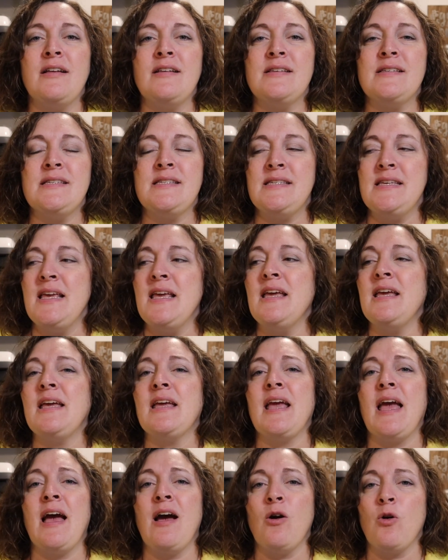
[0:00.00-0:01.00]

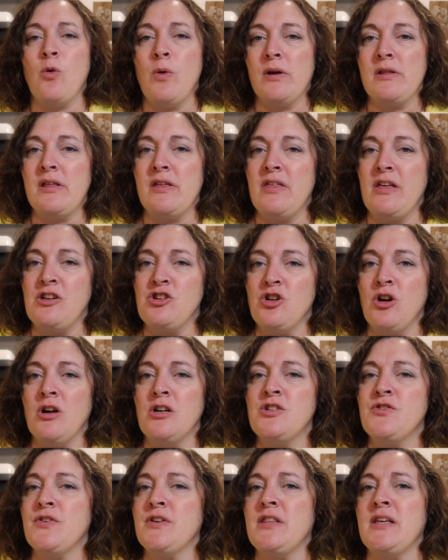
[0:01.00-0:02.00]
seeing how quickly they
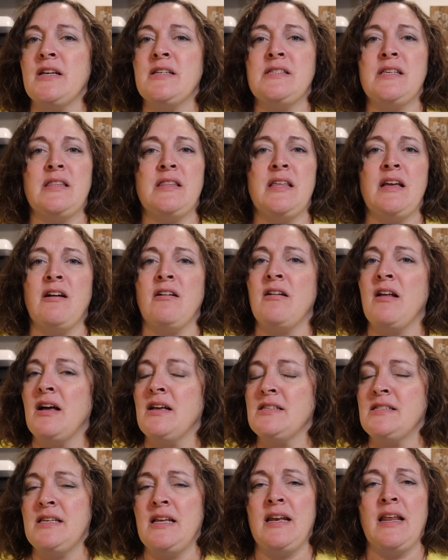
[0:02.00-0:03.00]
charge for things that they're
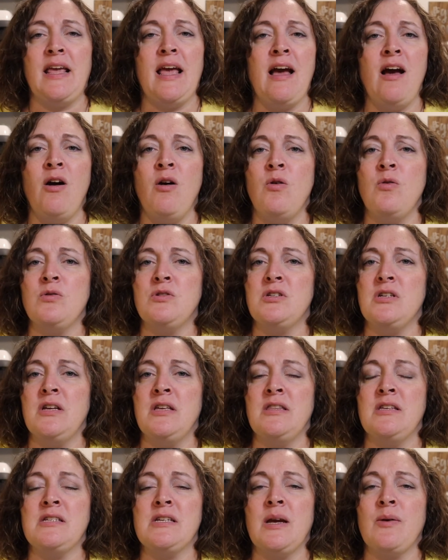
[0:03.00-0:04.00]
not sending out
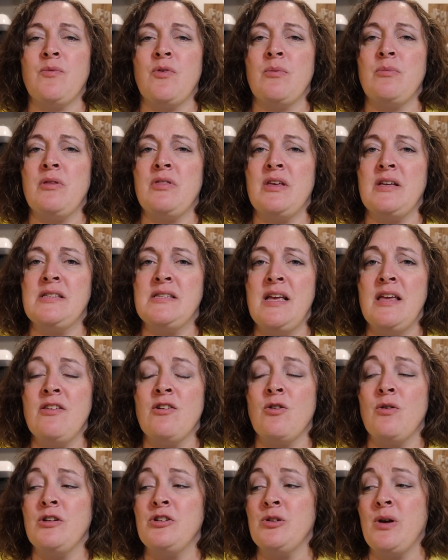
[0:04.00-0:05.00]
in the time frame that they say
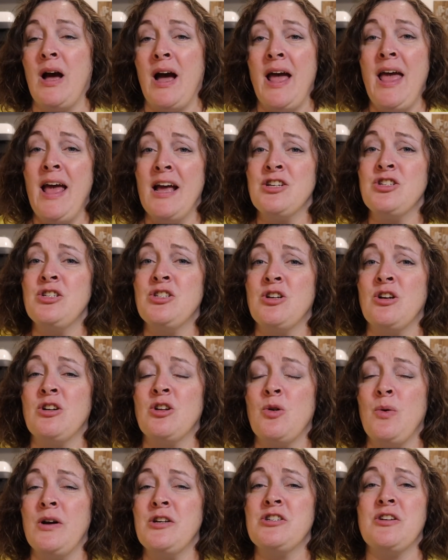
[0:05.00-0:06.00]
they're going to. I actually
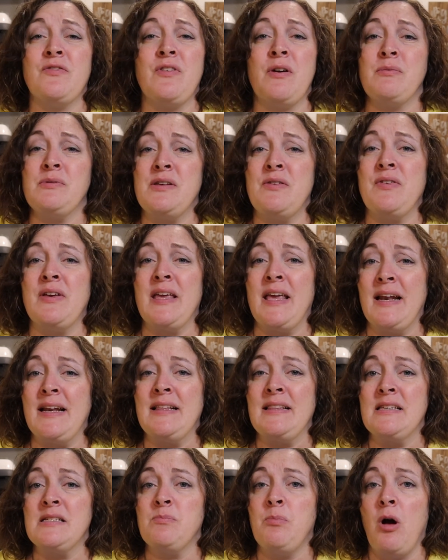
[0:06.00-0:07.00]
started to question if I was even
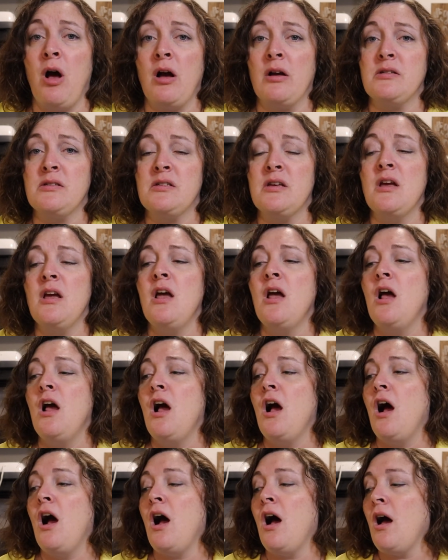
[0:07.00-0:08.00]
getting this box.
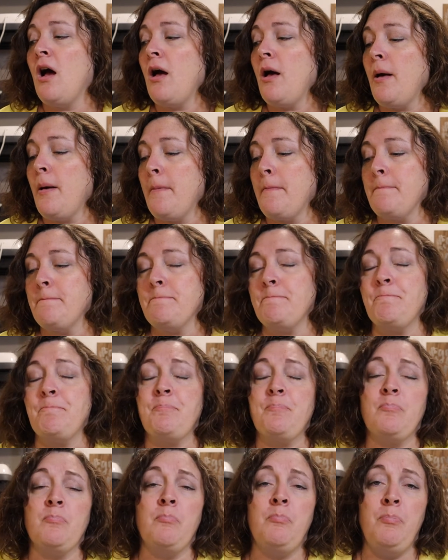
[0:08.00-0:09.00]

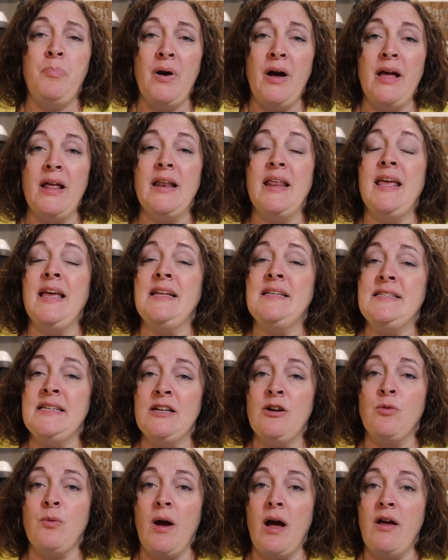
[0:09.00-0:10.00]
But it
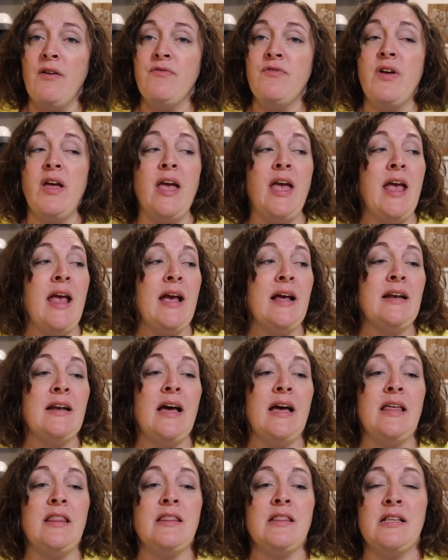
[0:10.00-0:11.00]
did arrive and
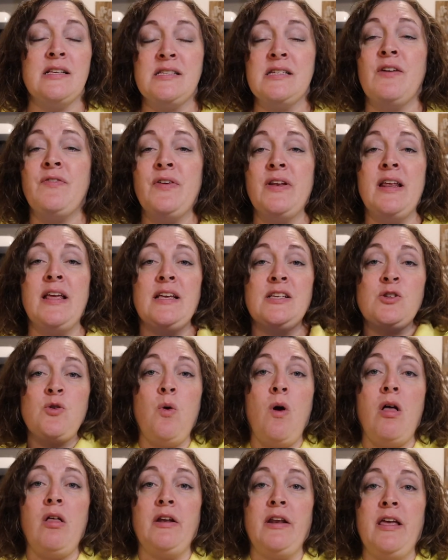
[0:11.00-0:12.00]
the stuff in it is
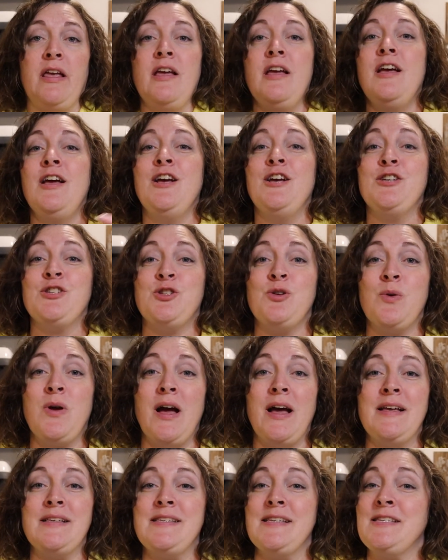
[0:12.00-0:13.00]
quality. So
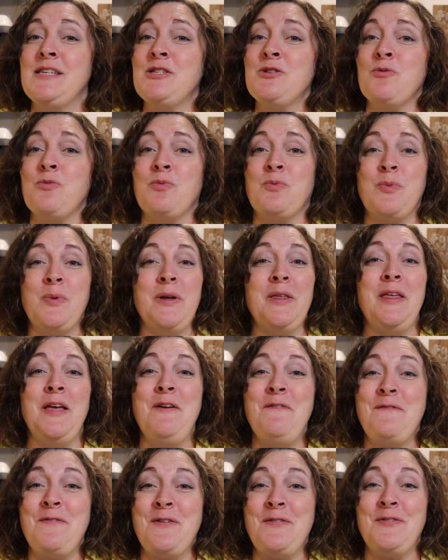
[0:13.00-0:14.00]
guys, this is a
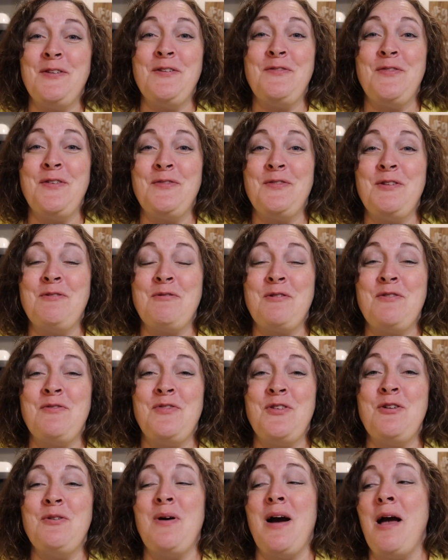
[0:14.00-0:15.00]
really 50-50
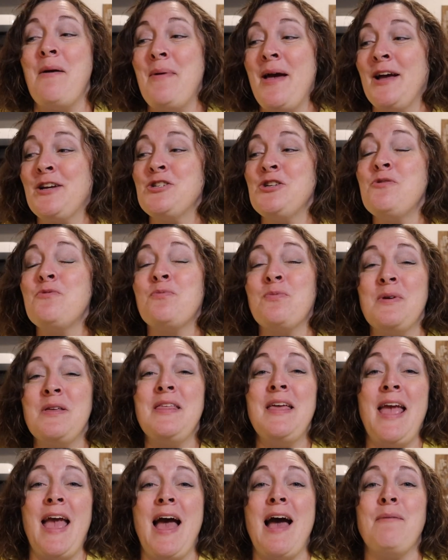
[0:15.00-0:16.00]
review. I'm actually
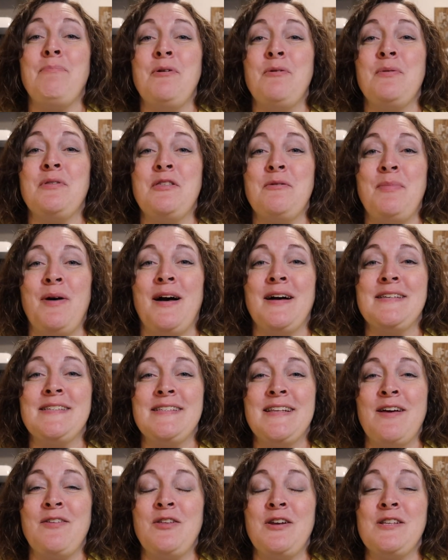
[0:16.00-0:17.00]
really happy with the
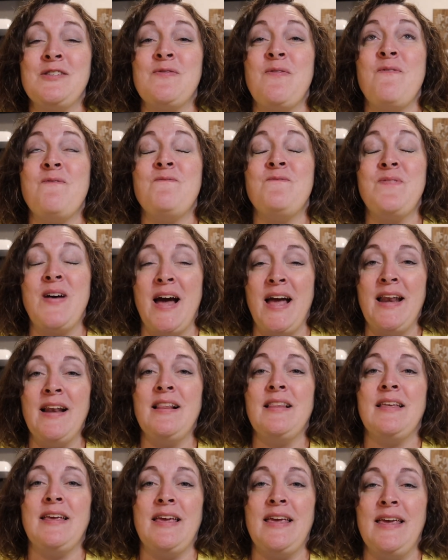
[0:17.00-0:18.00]
box now that it's
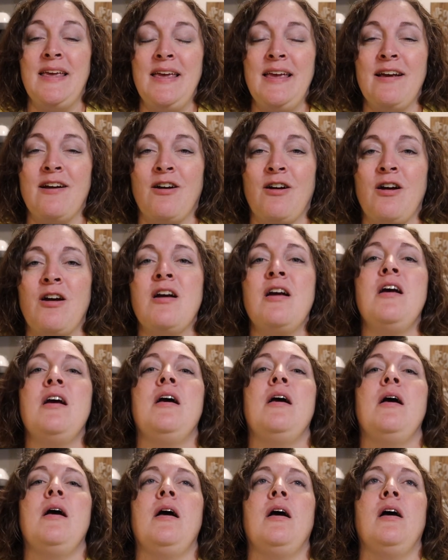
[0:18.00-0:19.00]
finally here.
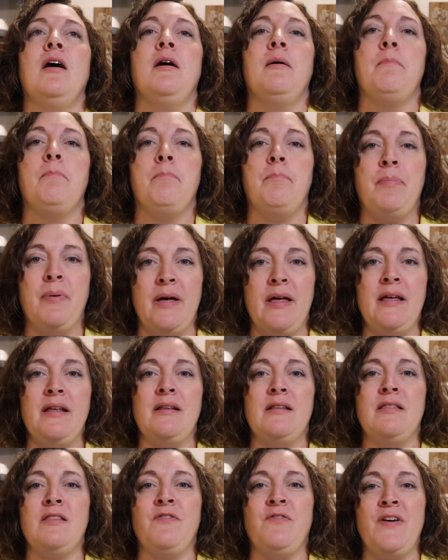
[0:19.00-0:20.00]

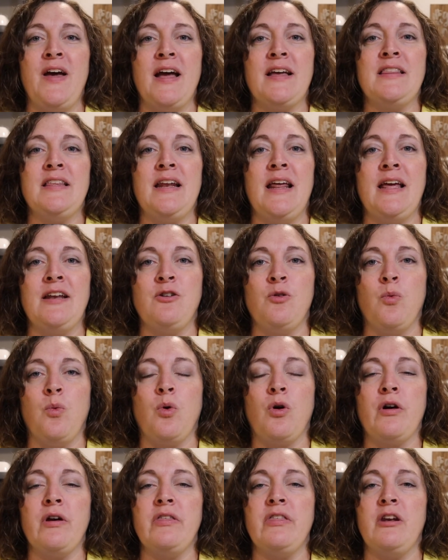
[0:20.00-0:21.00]
But the fact that I had to
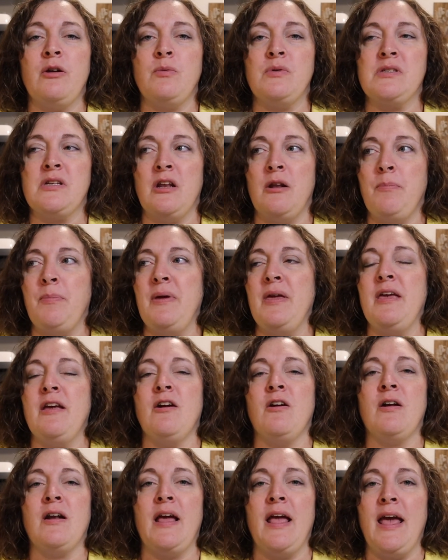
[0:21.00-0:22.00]
worry that it was going to be
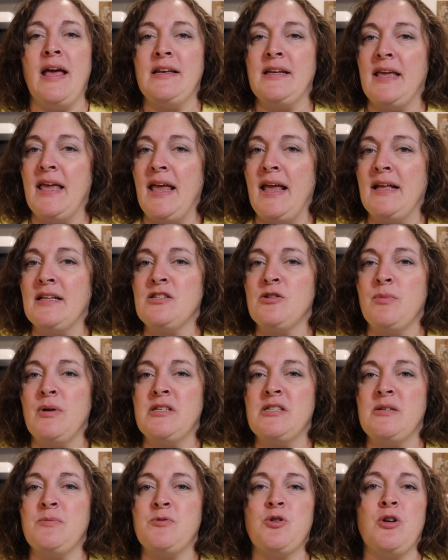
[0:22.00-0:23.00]
here and I had to cancel my
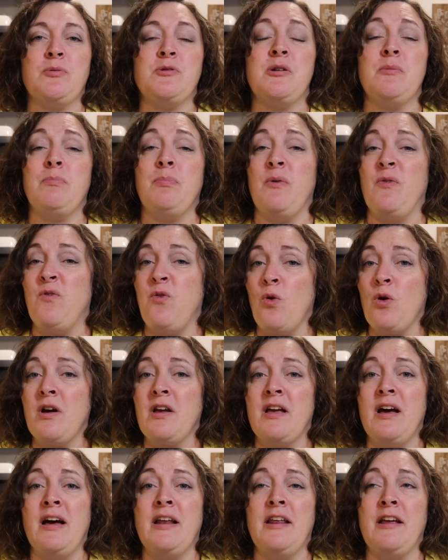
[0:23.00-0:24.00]
subscription before
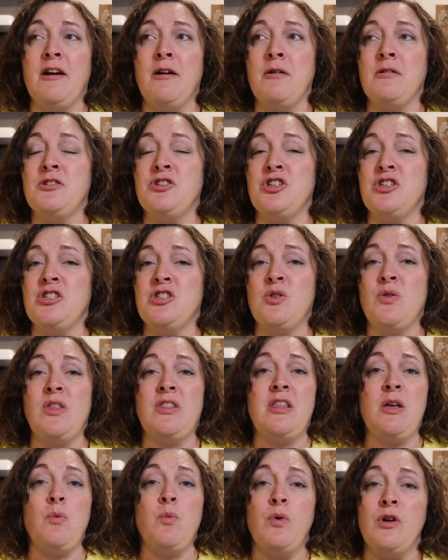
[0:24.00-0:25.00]
it got here just so
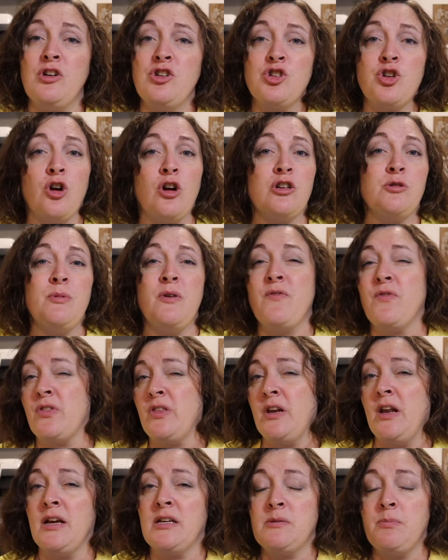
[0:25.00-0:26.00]
that they wouldn't charge me for
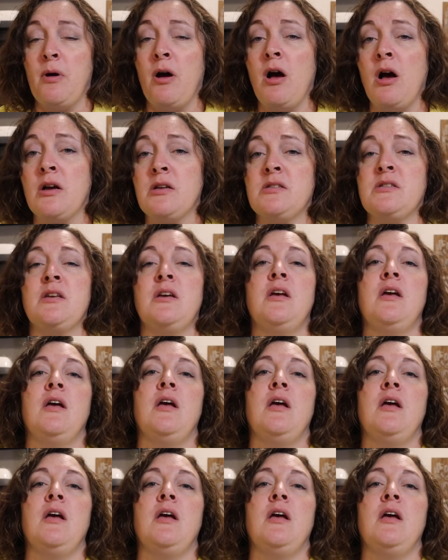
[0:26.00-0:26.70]
the next box.